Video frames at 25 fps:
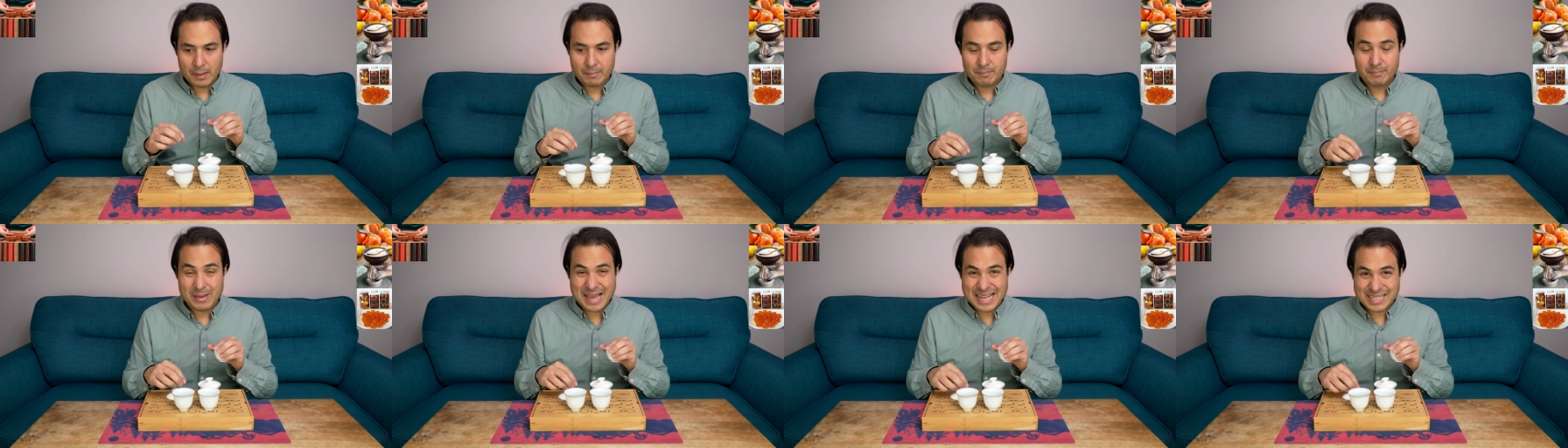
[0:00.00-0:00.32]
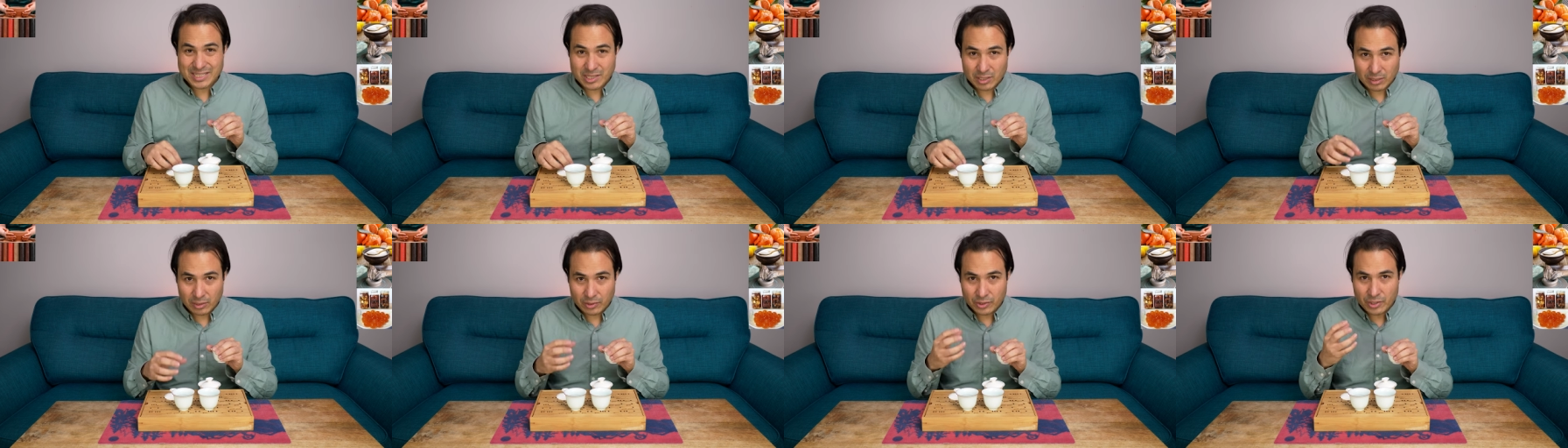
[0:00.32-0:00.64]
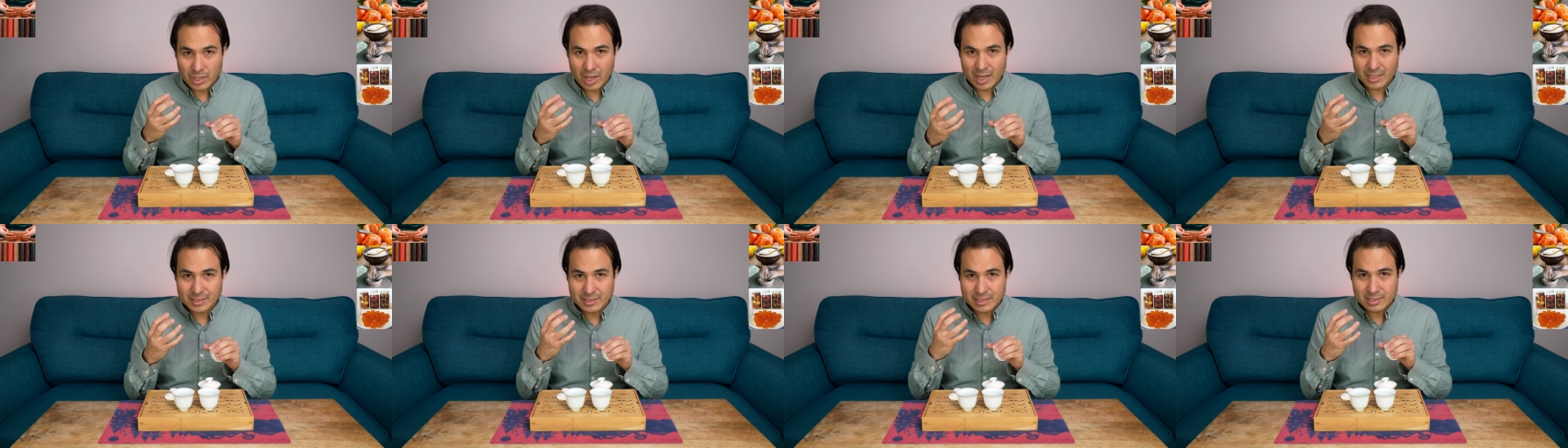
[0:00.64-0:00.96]
betel
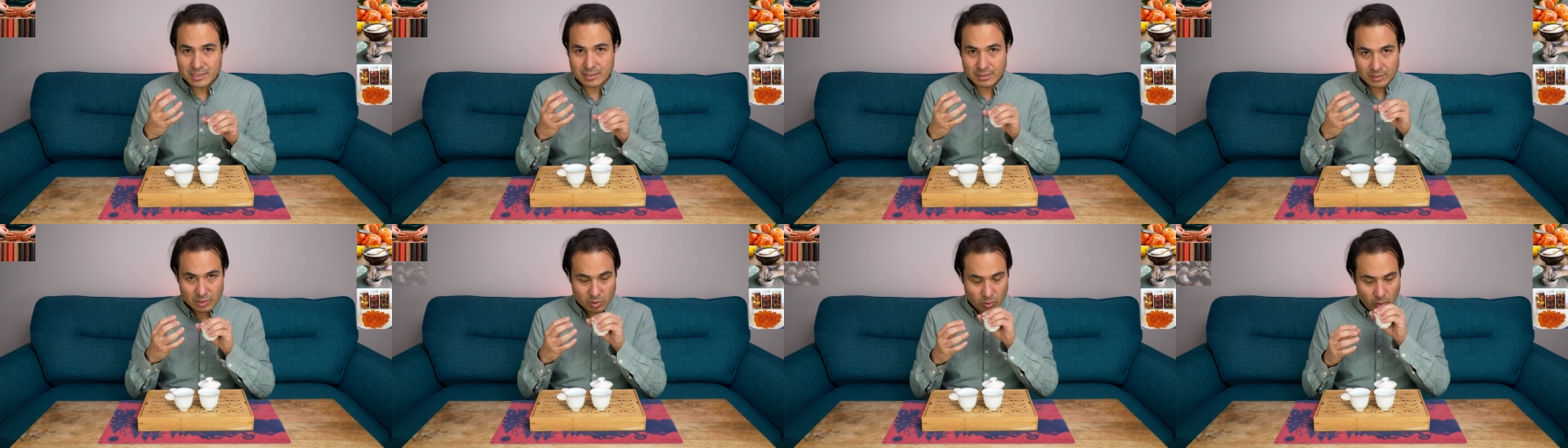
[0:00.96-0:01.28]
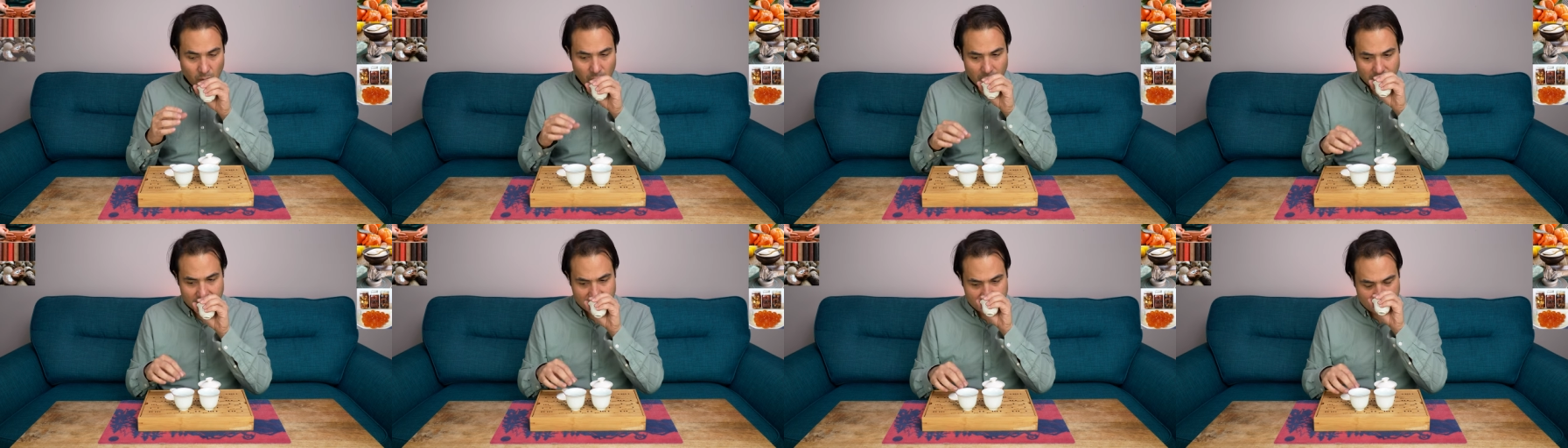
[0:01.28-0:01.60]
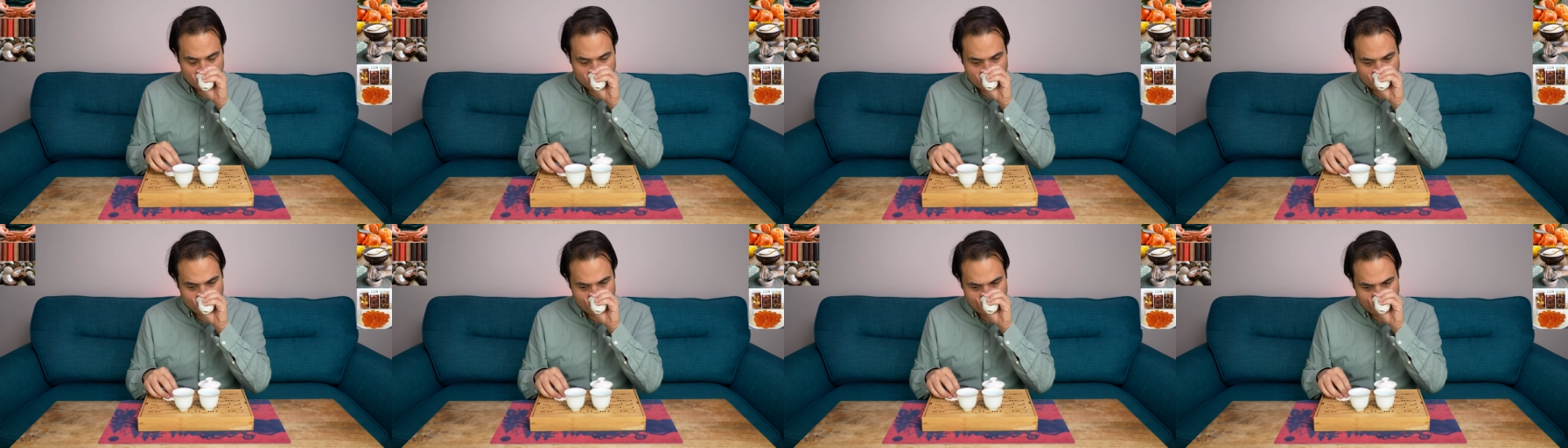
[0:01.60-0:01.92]
nut
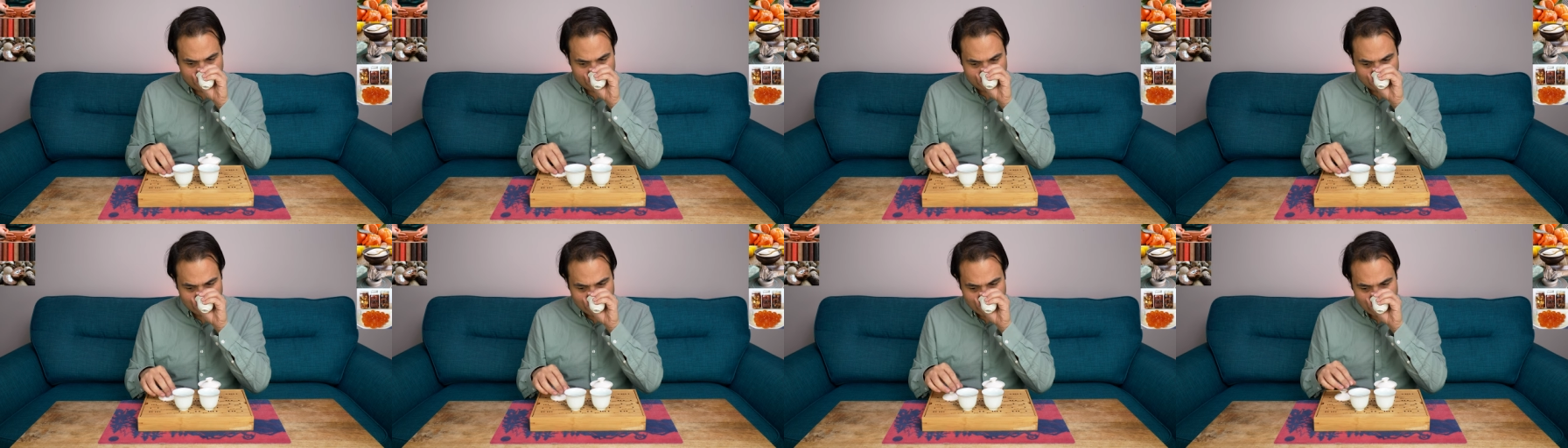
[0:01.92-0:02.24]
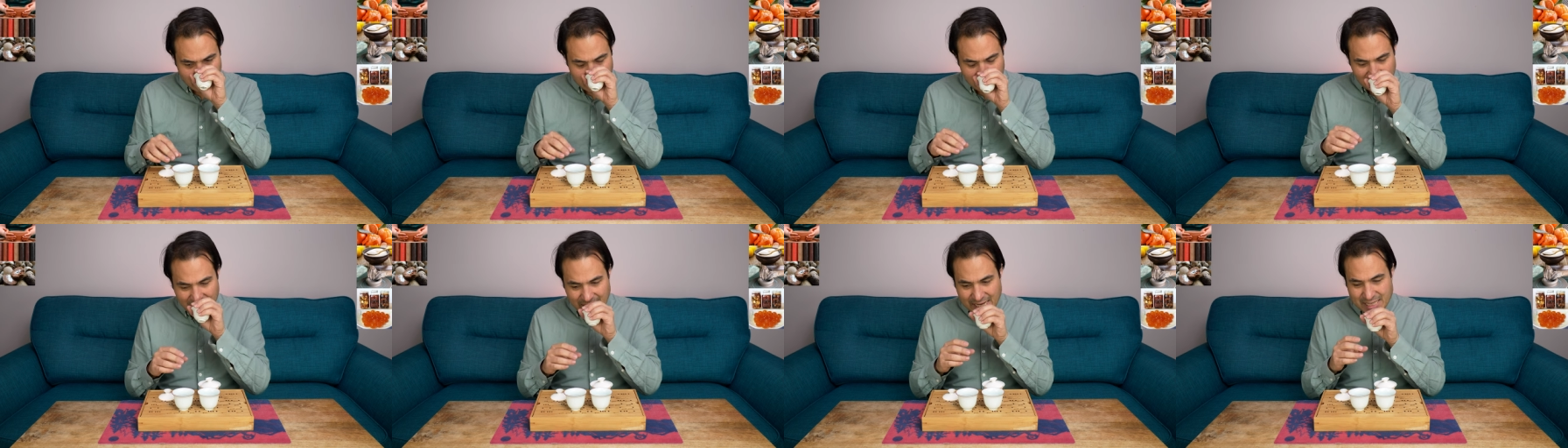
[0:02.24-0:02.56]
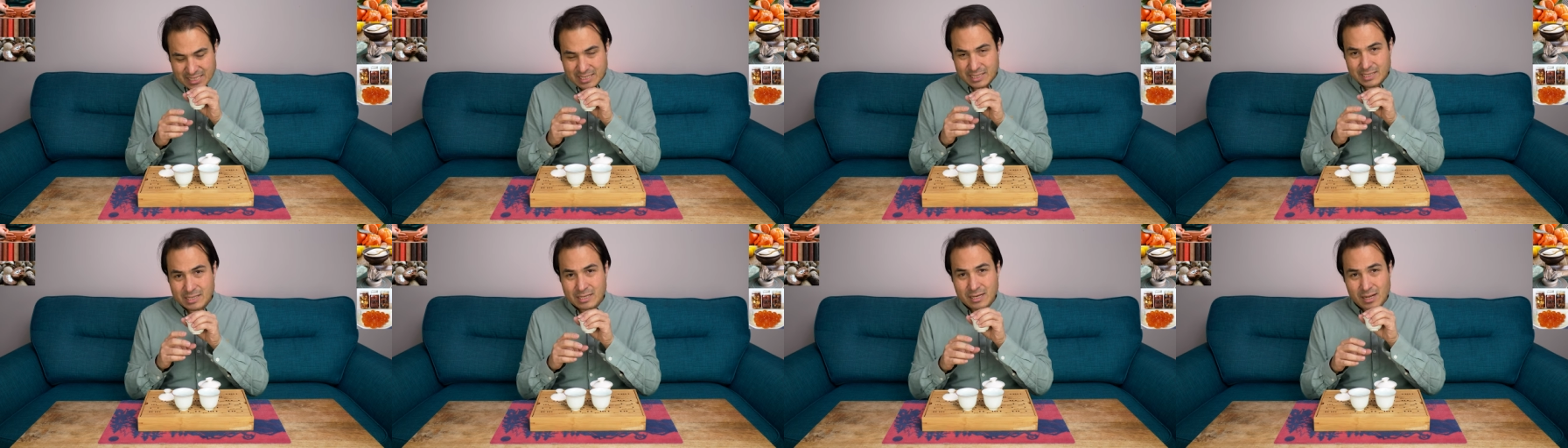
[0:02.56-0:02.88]
quality to it.
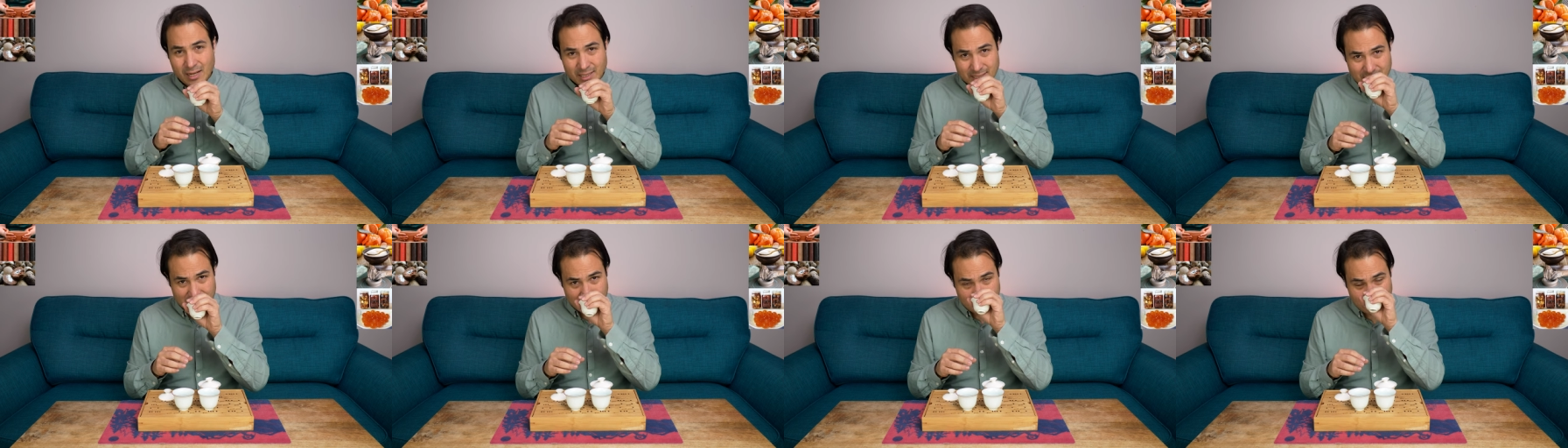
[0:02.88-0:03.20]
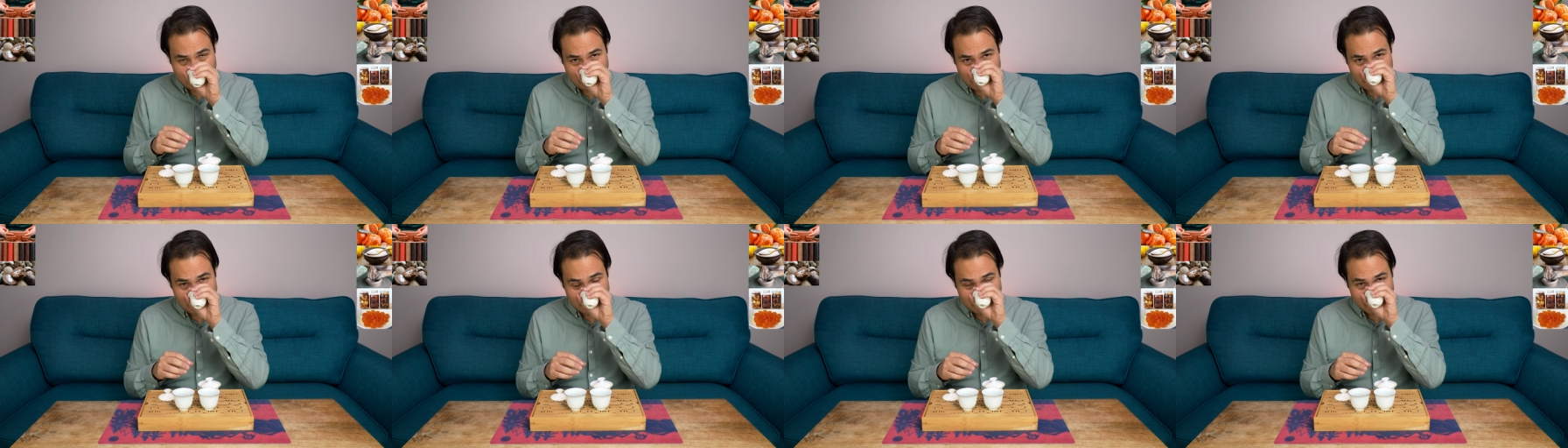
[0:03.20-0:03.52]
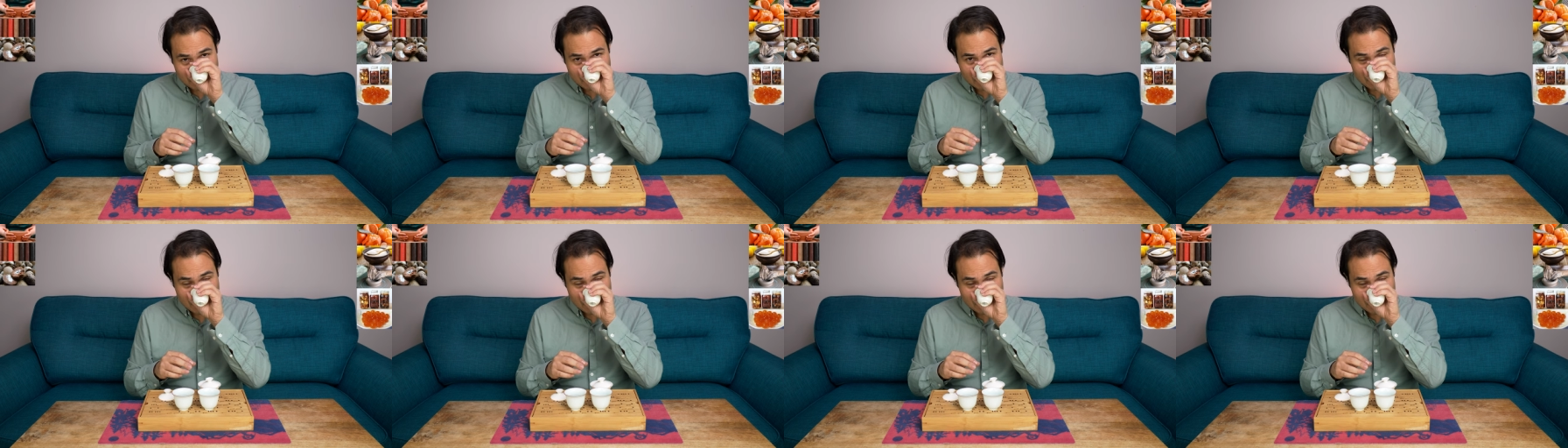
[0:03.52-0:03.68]
It's nuttier.